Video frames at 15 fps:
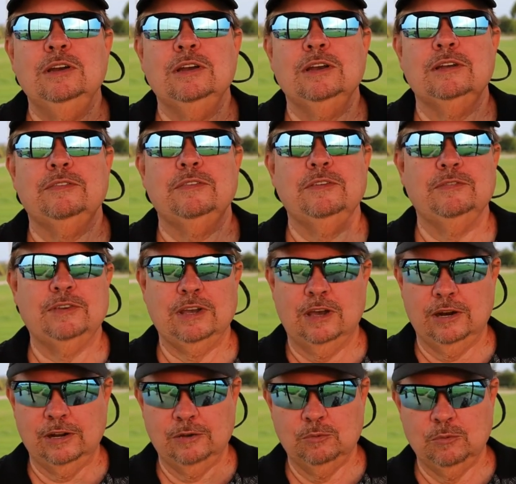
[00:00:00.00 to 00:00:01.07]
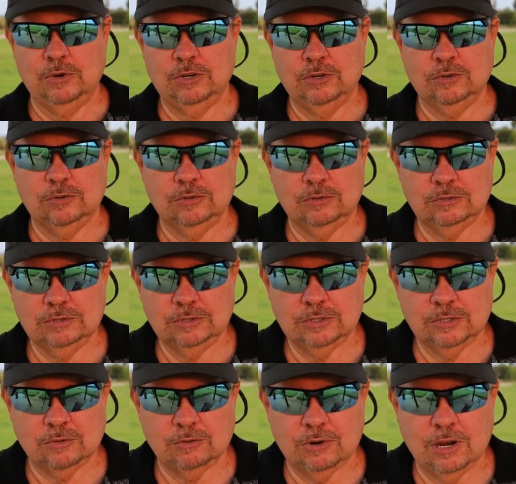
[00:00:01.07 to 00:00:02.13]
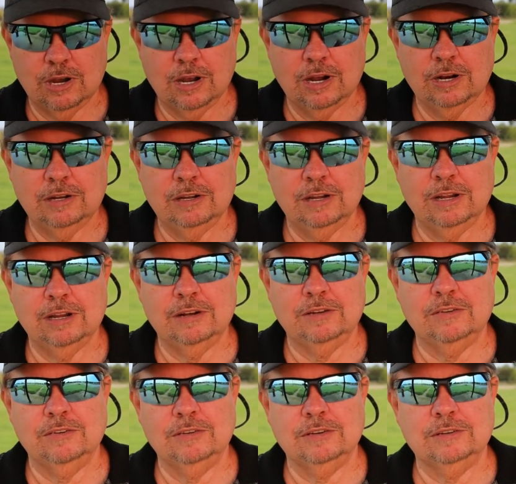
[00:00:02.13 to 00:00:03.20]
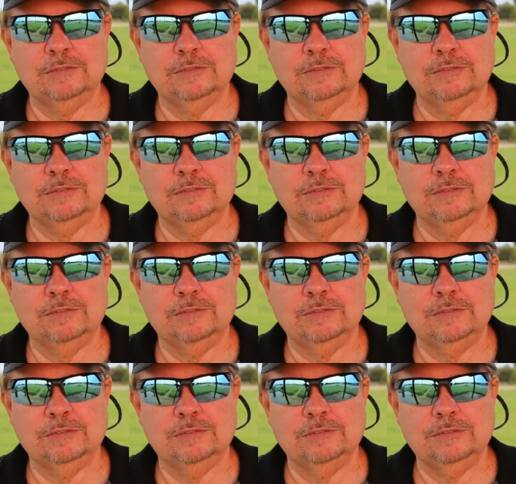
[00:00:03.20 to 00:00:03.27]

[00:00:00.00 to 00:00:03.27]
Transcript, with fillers: if you've got a reel and a rod that